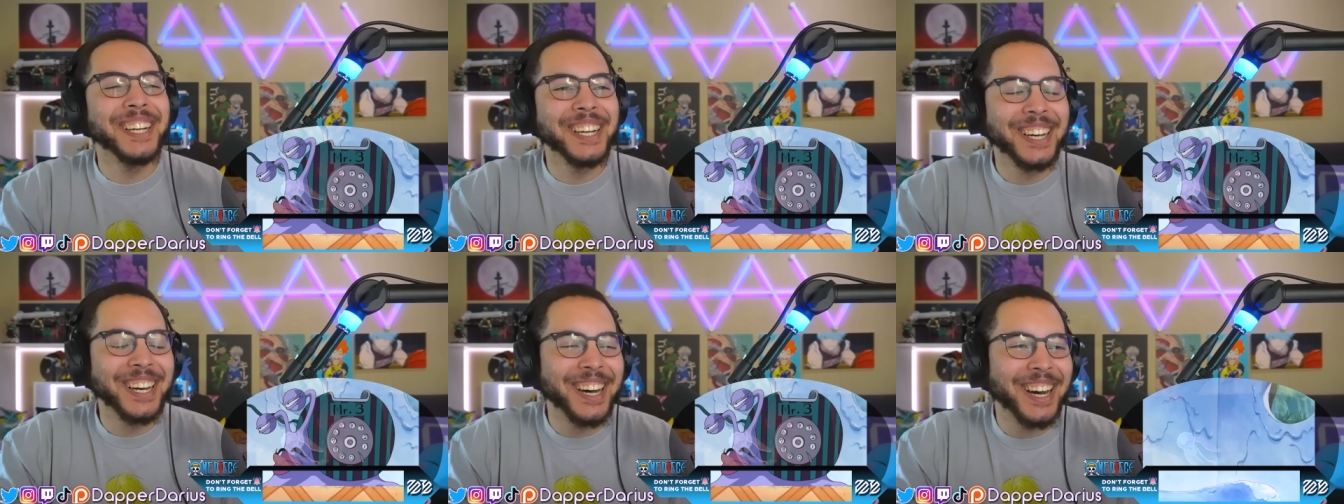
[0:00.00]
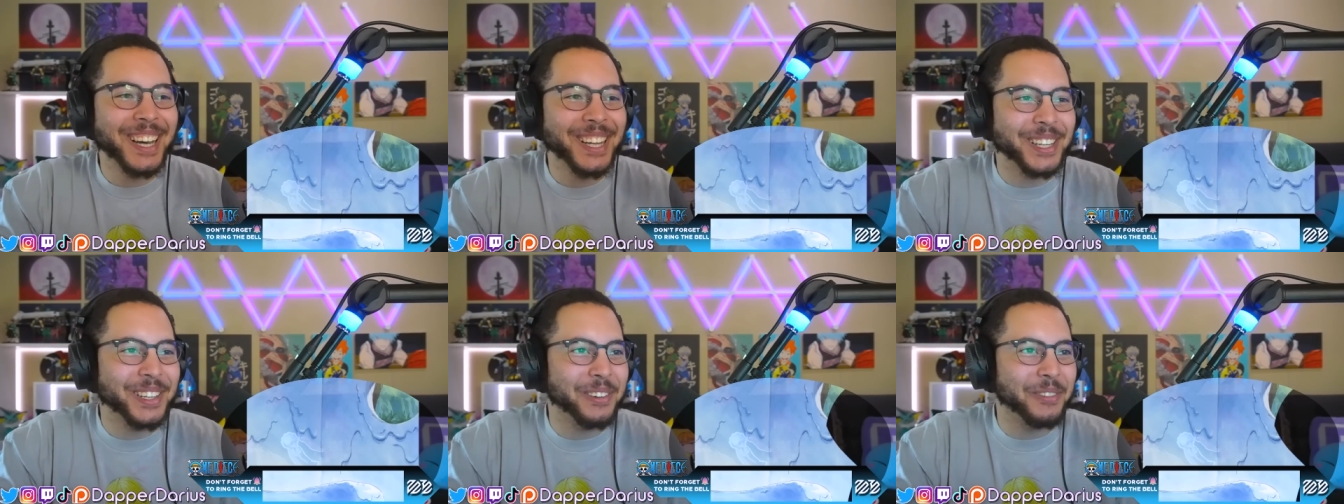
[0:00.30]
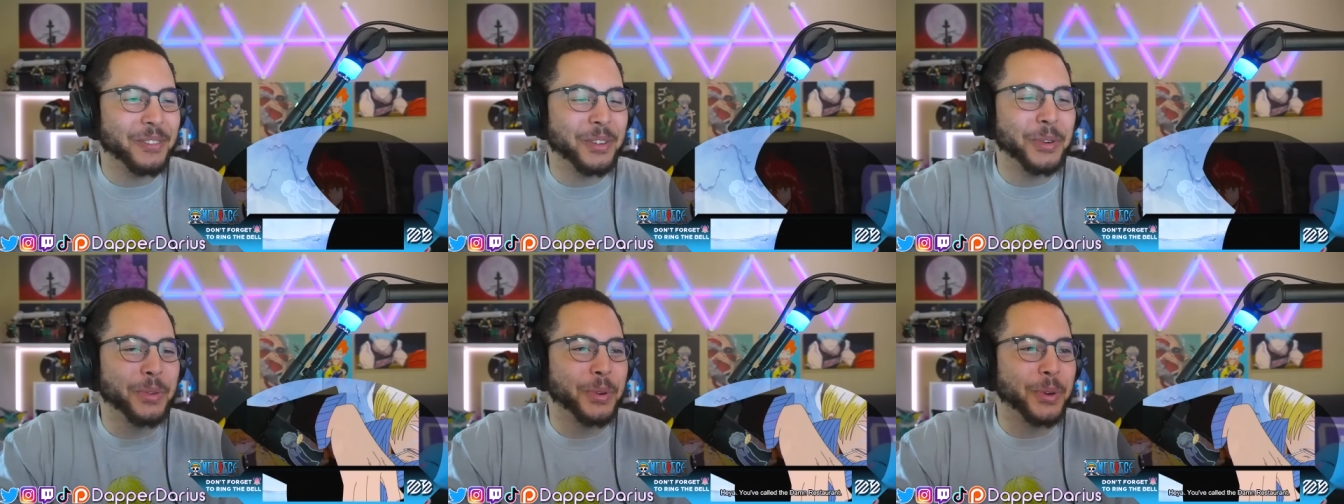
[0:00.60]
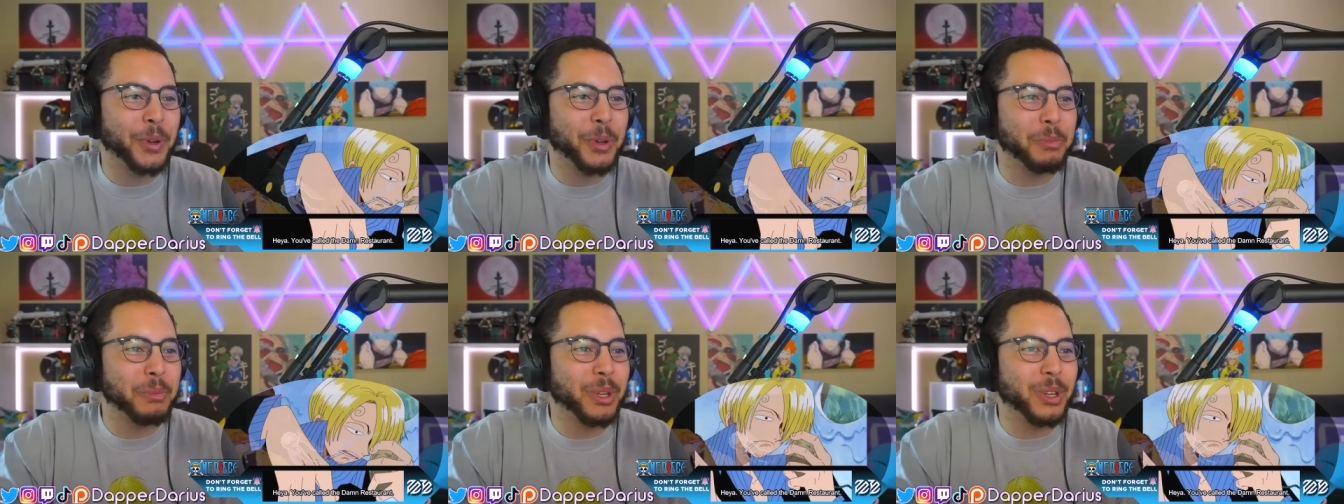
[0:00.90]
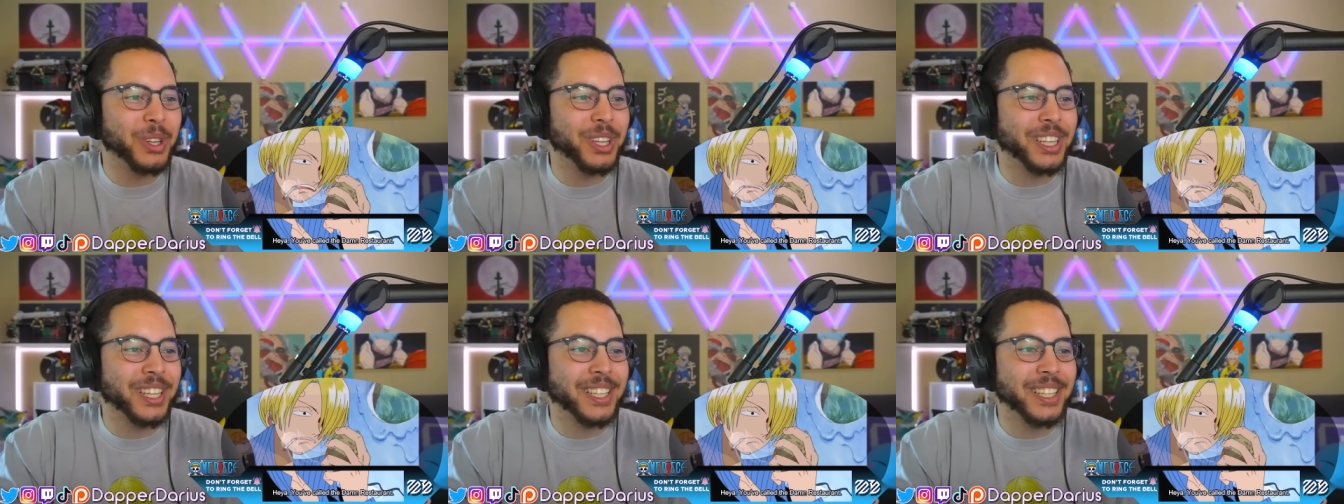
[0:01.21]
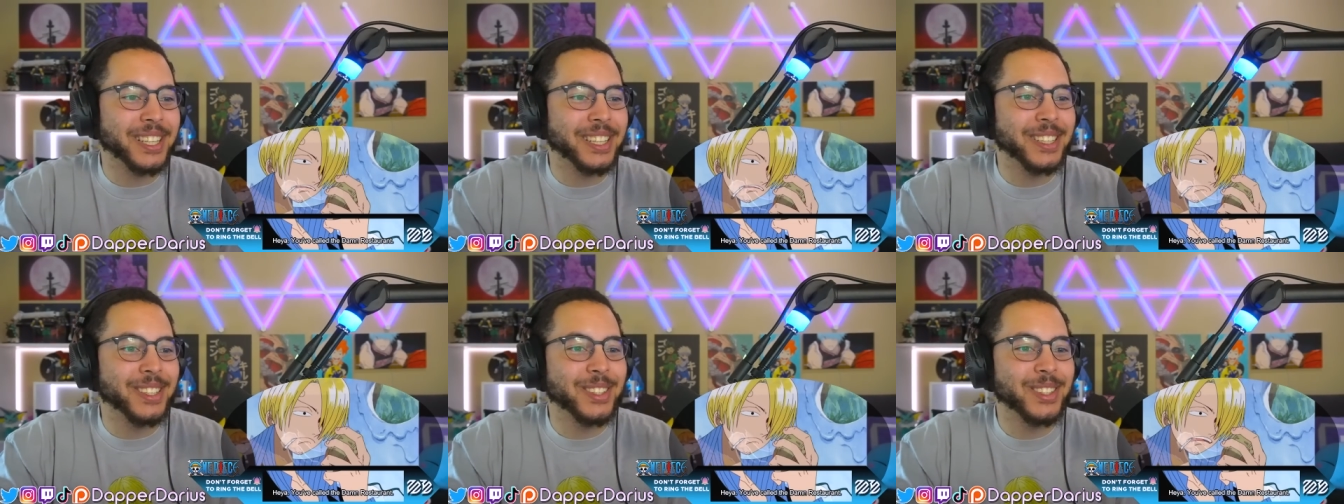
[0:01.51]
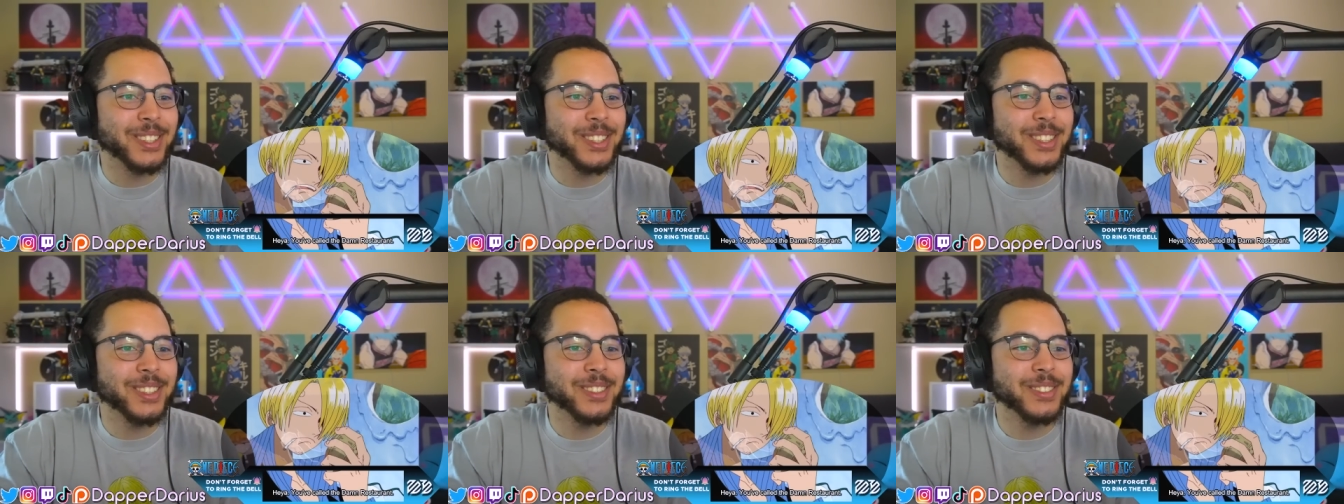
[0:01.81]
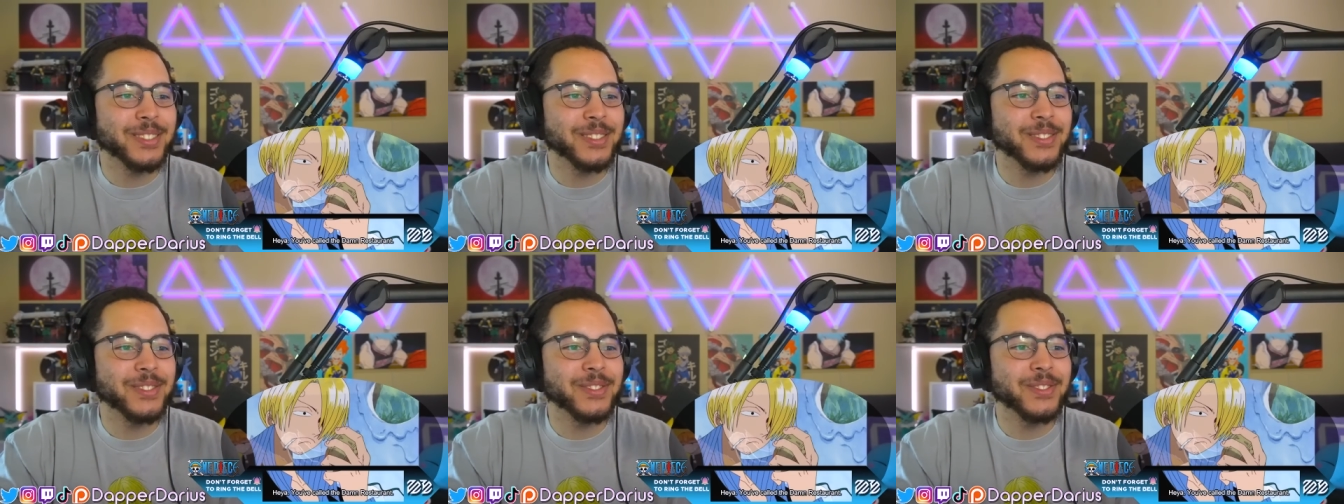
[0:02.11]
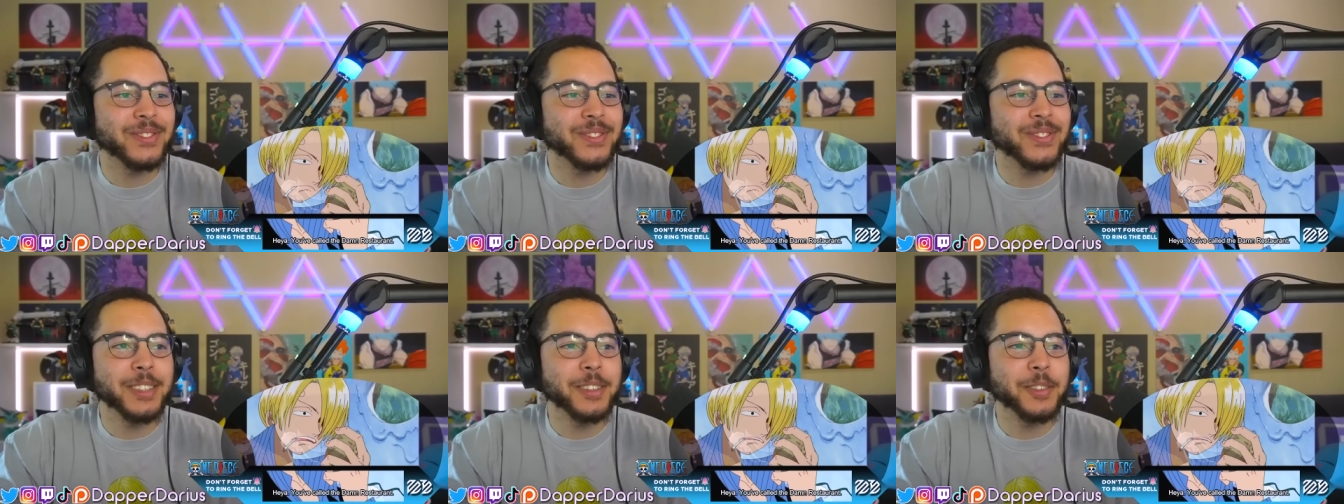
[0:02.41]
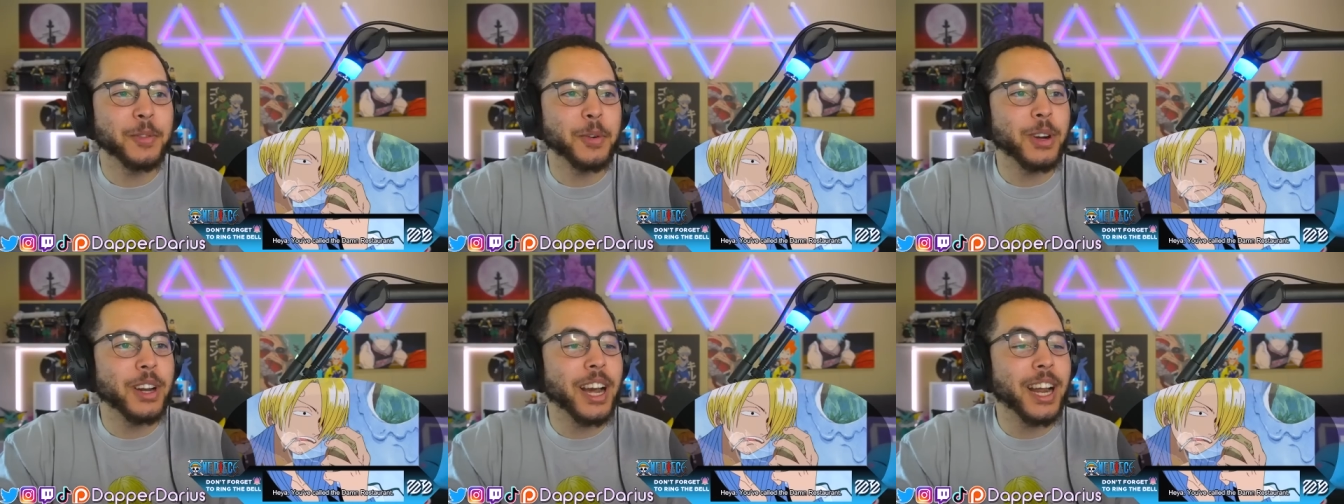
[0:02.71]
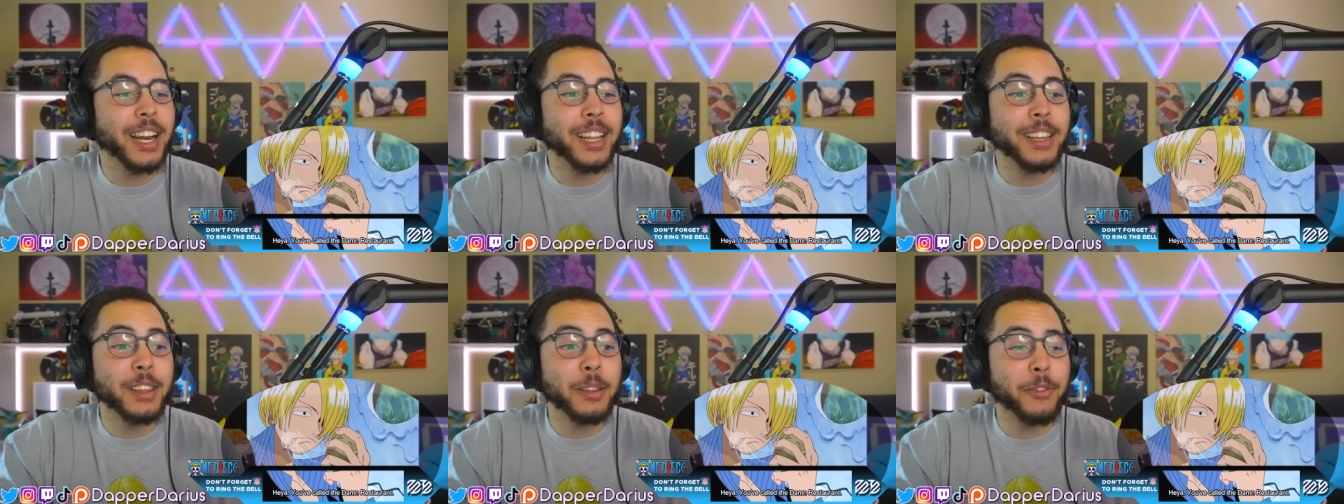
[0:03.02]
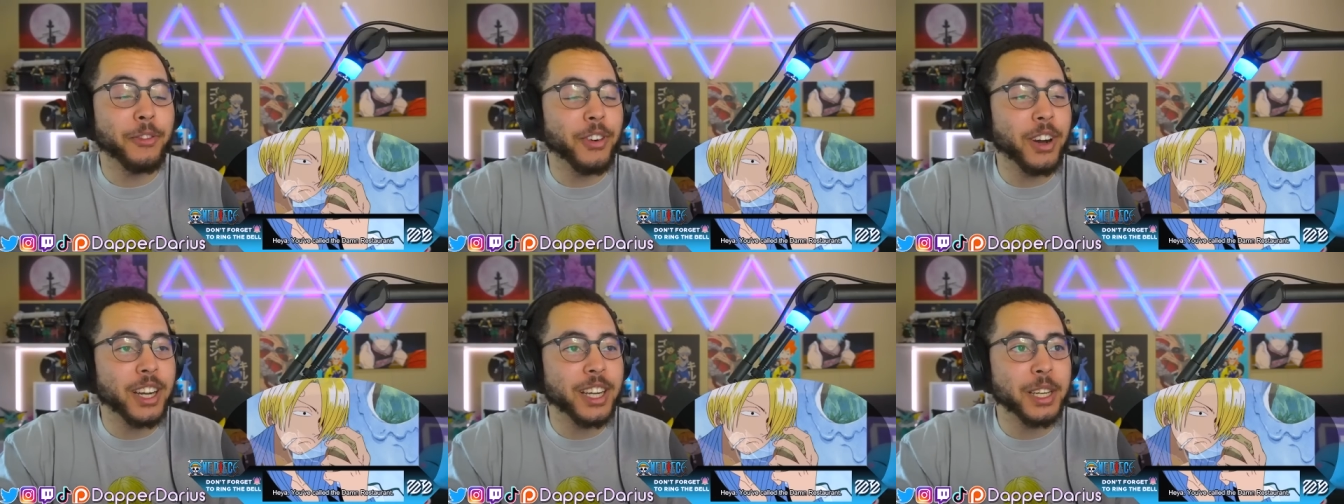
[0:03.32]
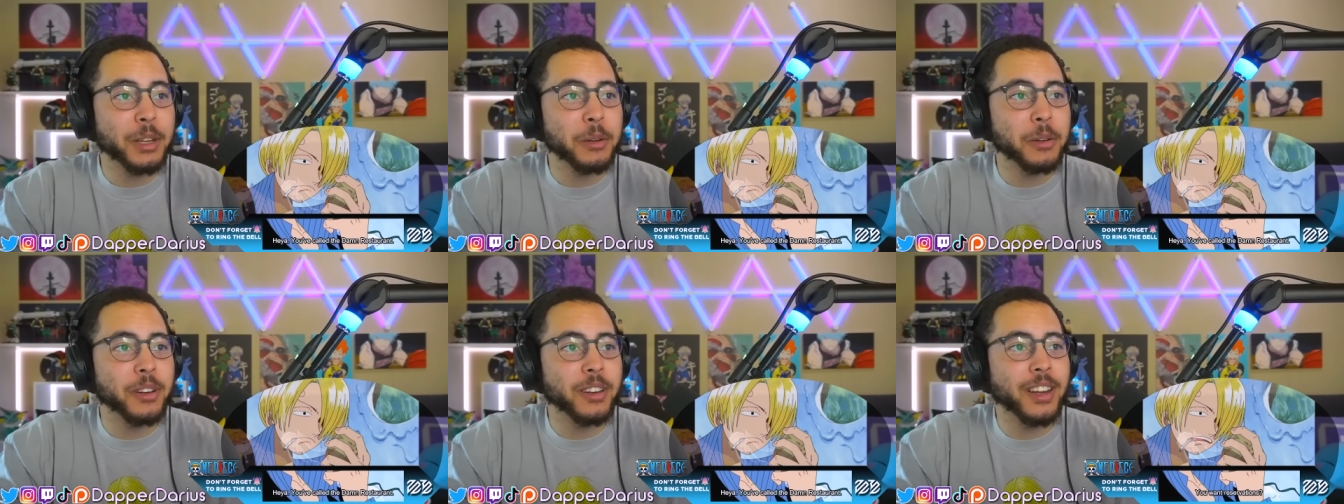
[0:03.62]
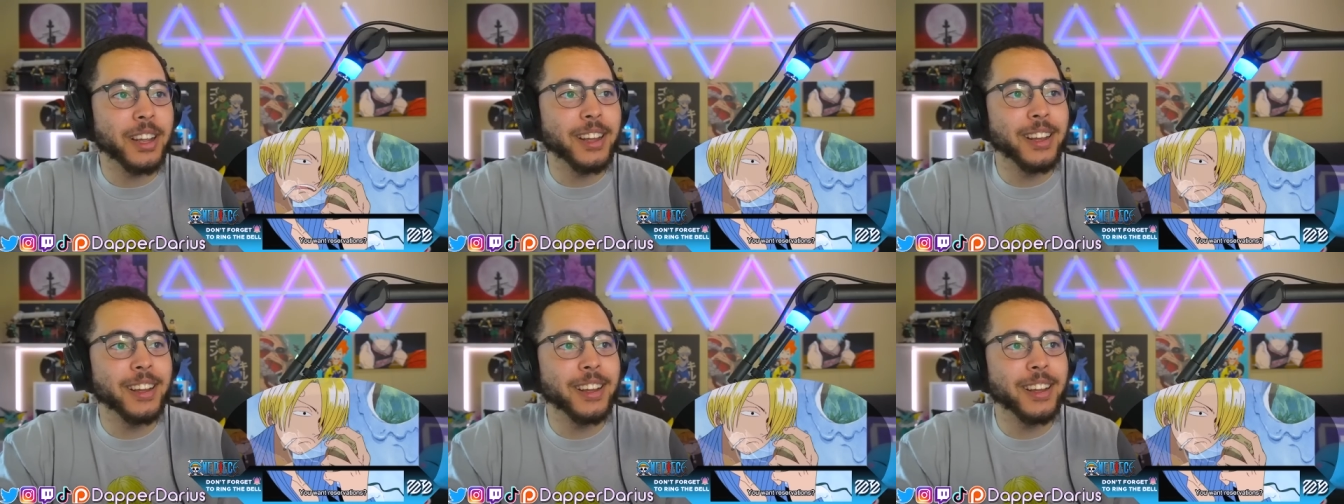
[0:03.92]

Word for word: I love the world building in this. We're not at the fucking